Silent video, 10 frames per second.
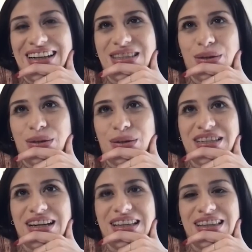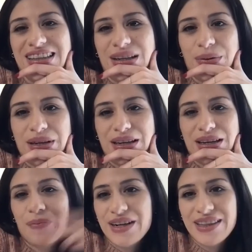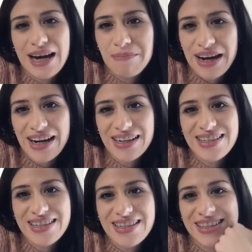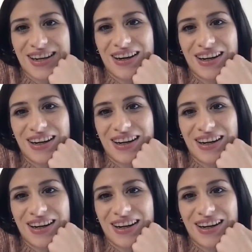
and it's super exciting to think that we can bring that back to